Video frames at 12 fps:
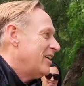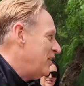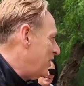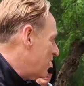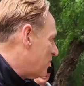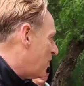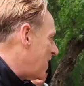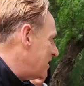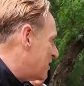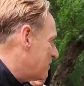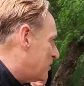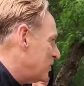You're gonna
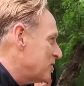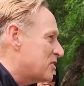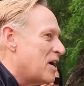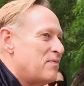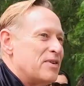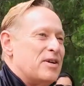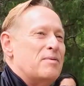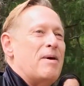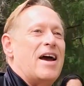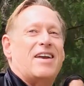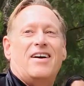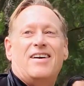find some cool stuff in your
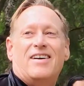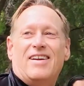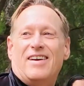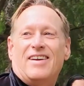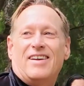backyard.